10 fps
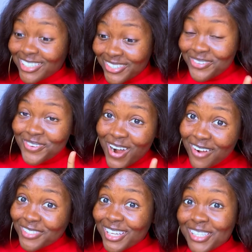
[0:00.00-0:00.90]
Do you
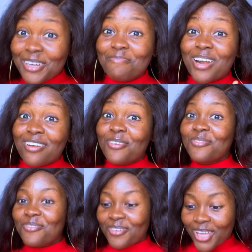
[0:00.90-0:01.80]
have data plan or
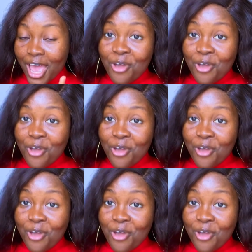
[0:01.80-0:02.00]
no?